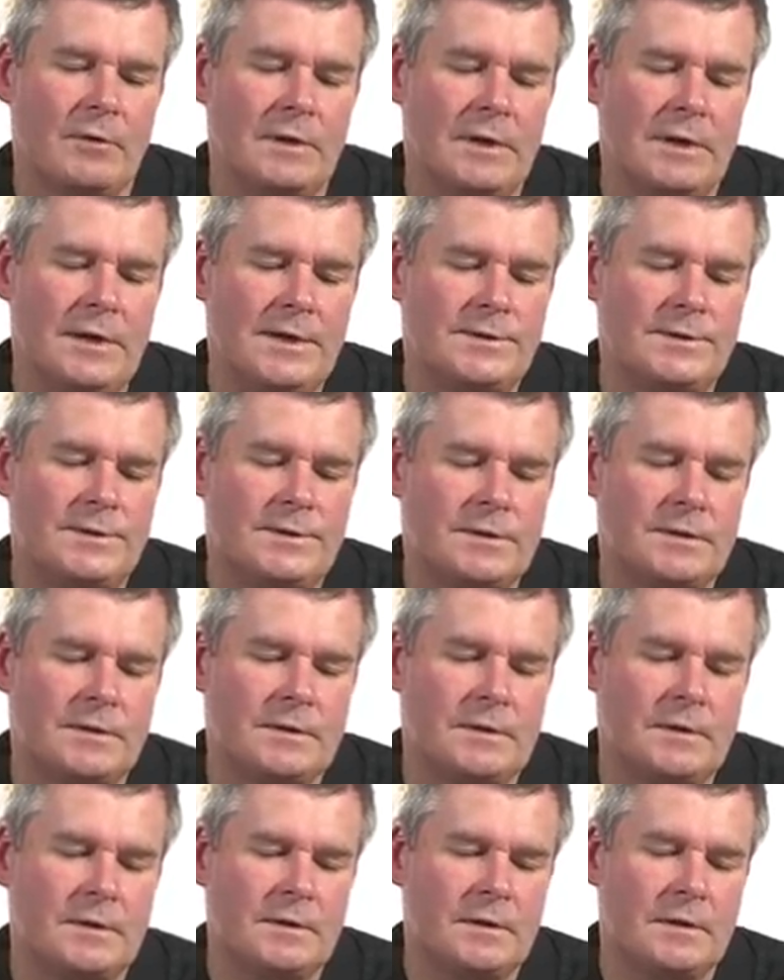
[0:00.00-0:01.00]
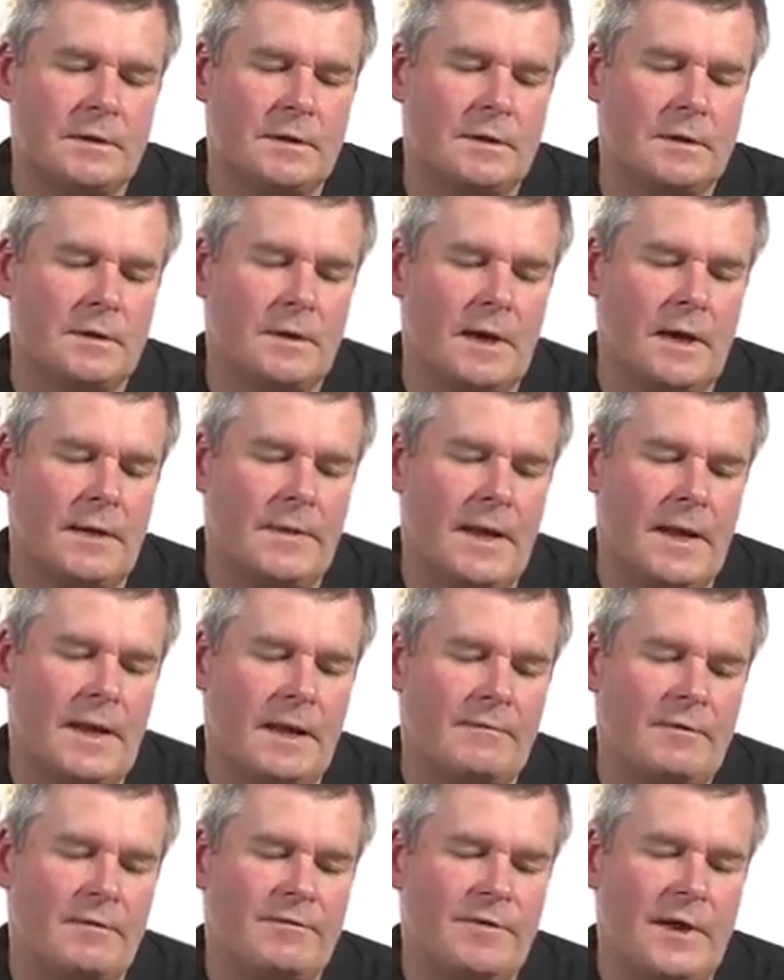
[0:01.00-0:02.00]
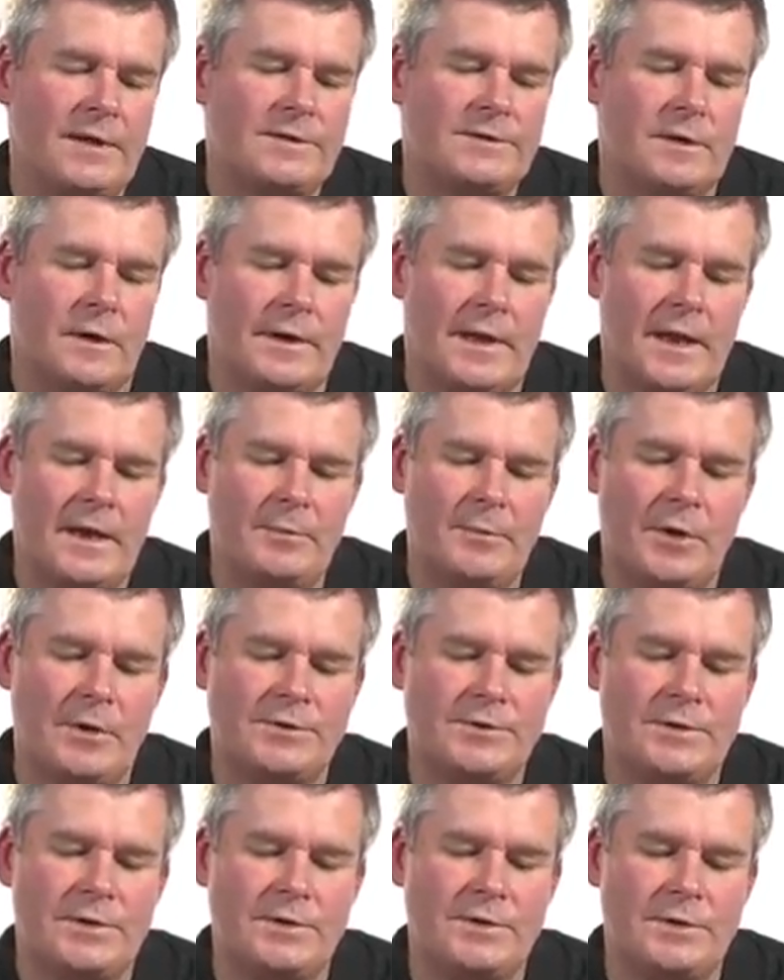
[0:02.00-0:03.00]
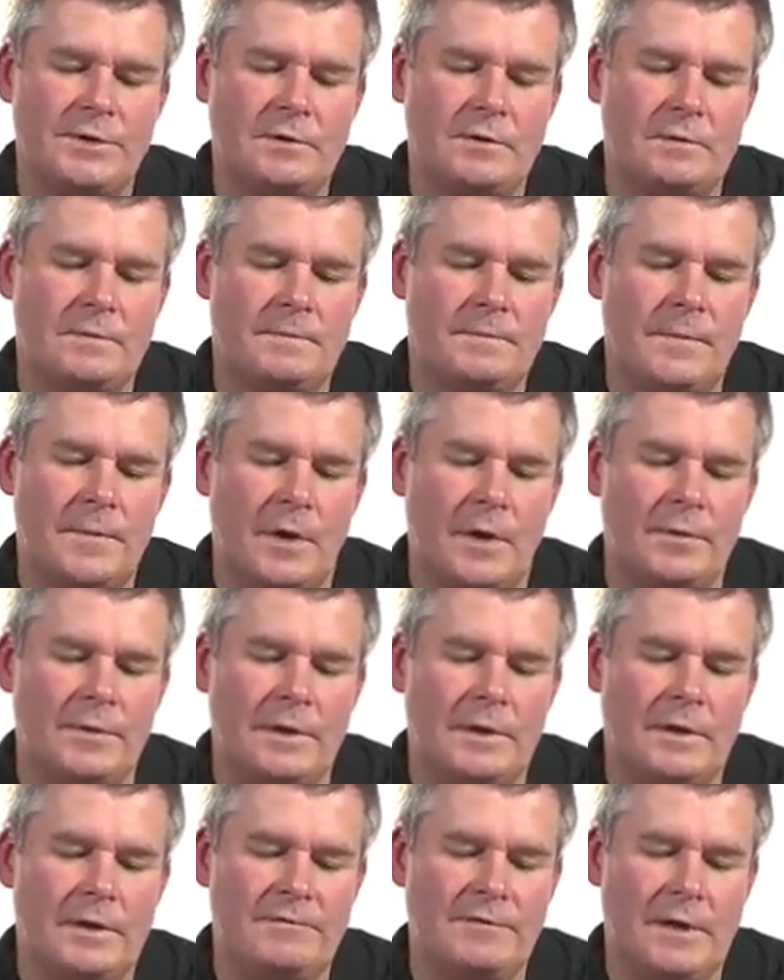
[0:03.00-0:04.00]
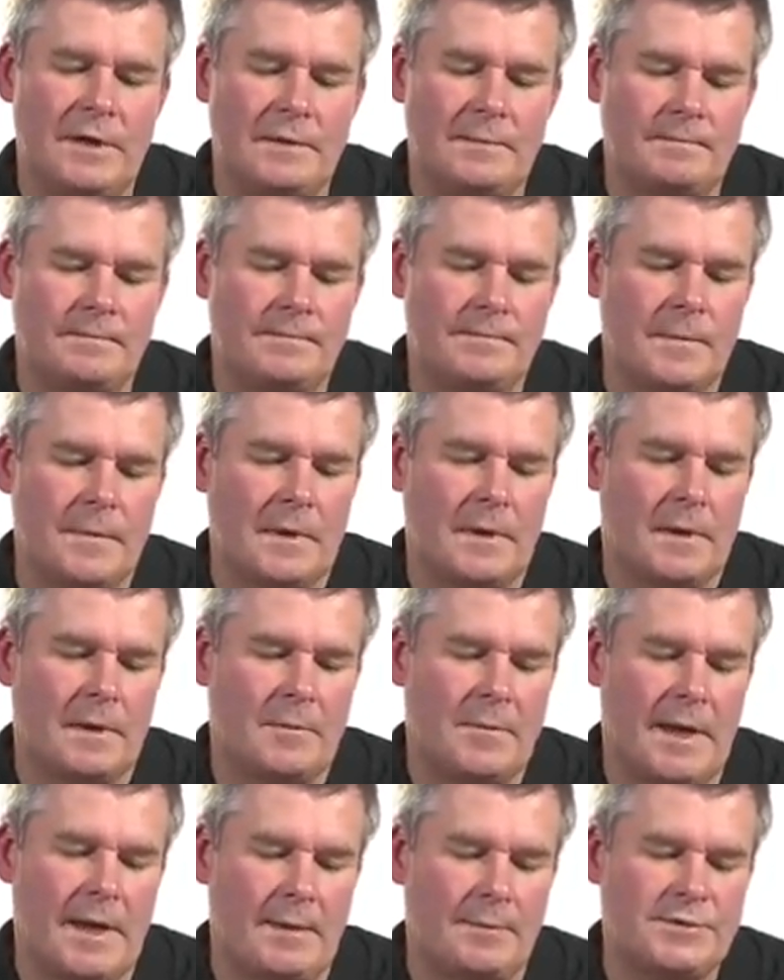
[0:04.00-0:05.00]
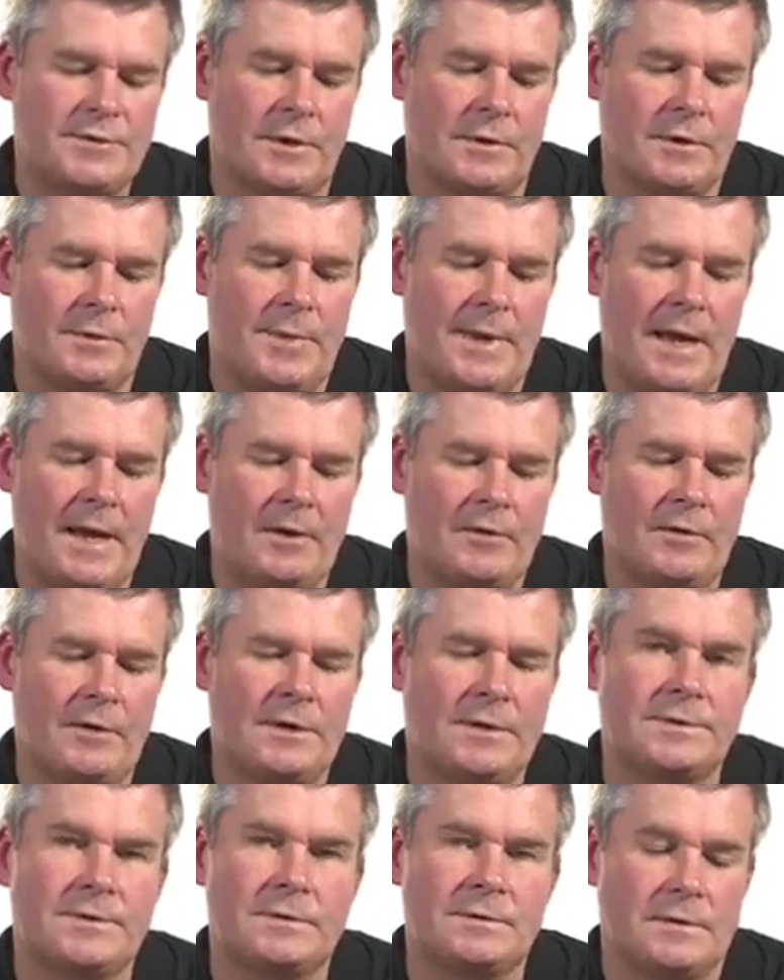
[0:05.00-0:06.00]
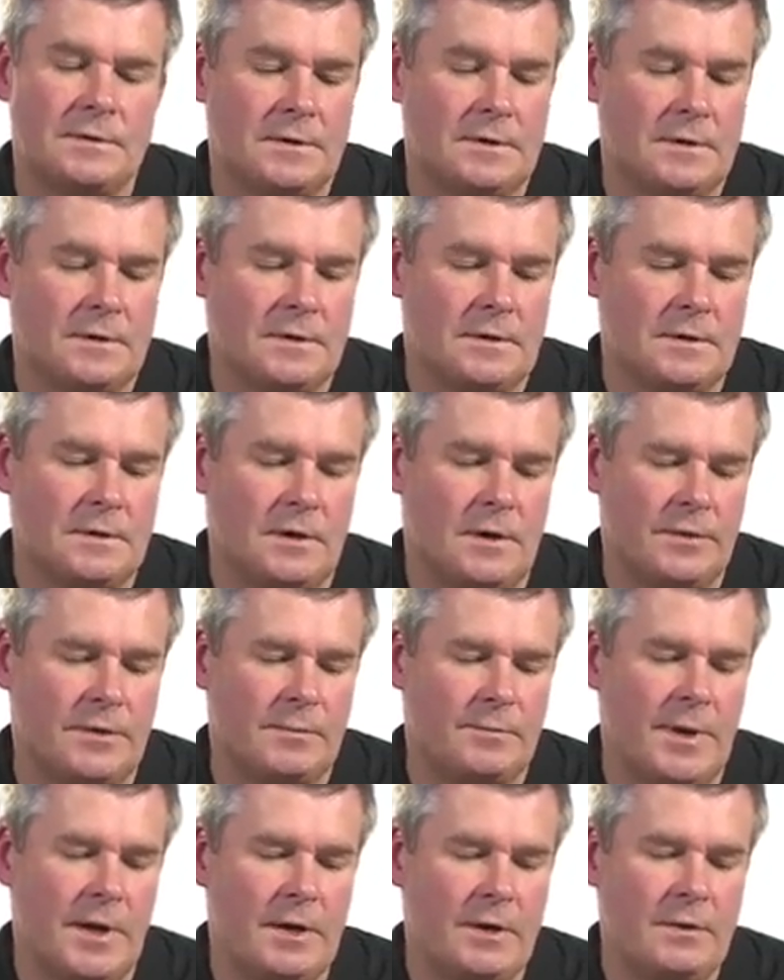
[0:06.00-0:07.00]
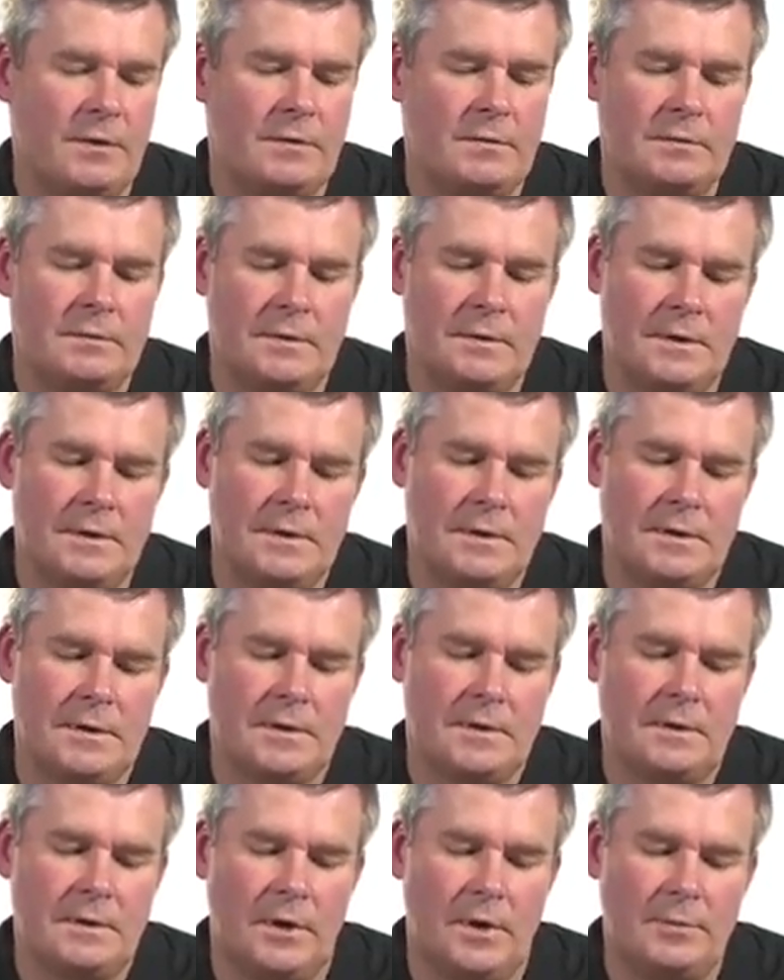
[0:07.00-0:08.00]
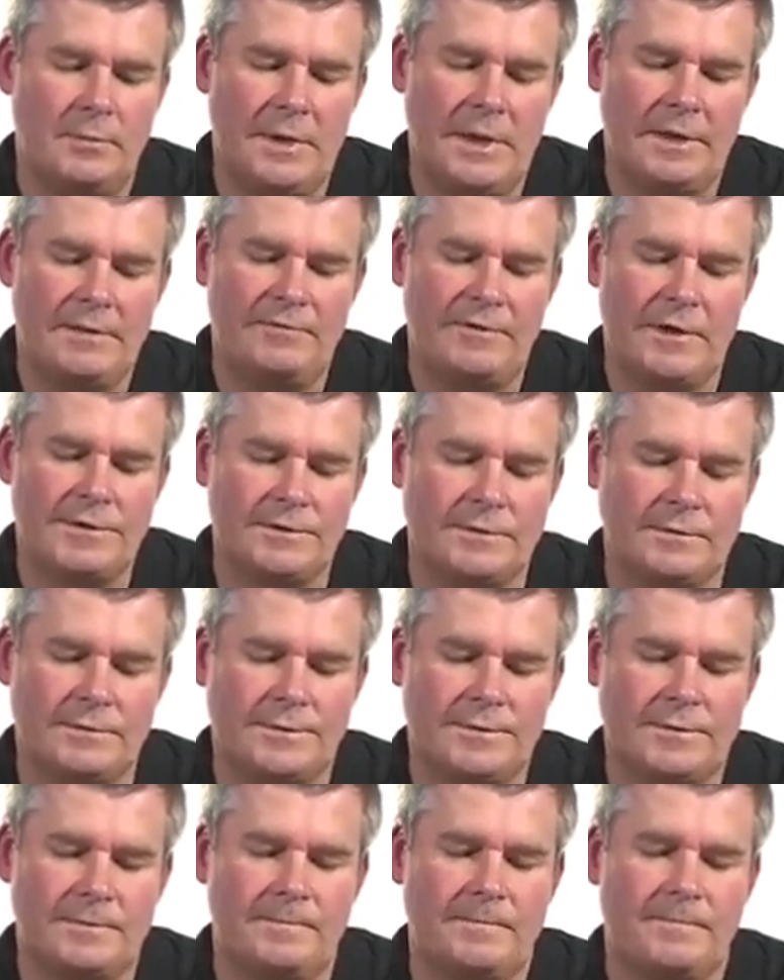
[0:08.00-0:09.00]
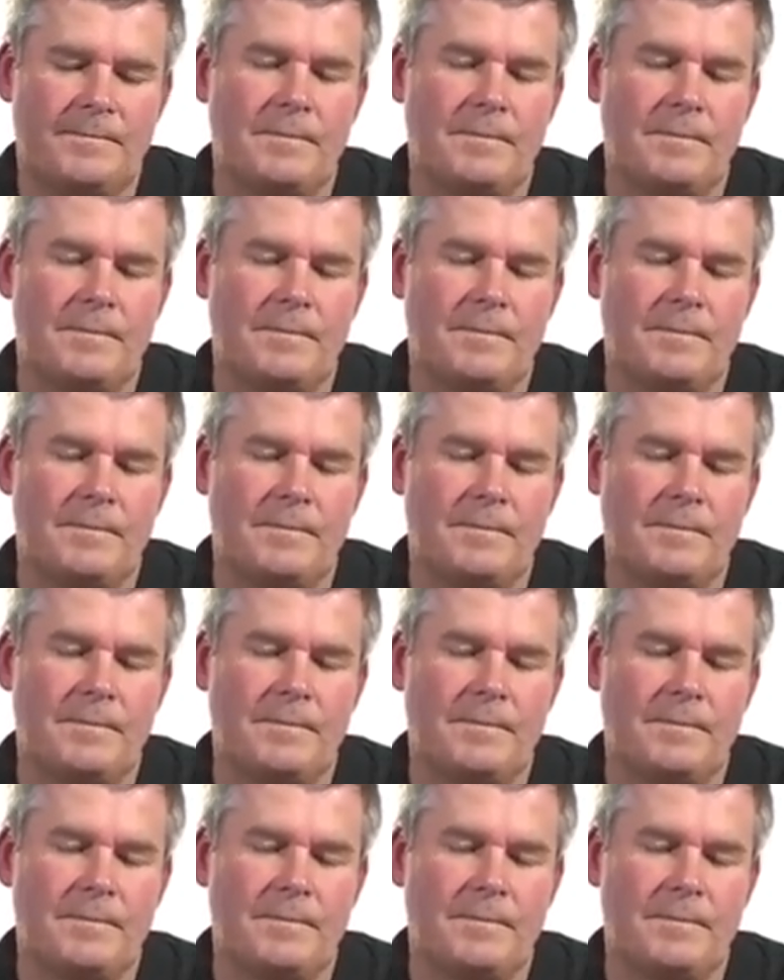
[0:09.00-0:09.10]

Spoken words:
released, and they have effects on adipose tissue, on the liver, perhaps on the pancreas, on the bone, on blood vessels.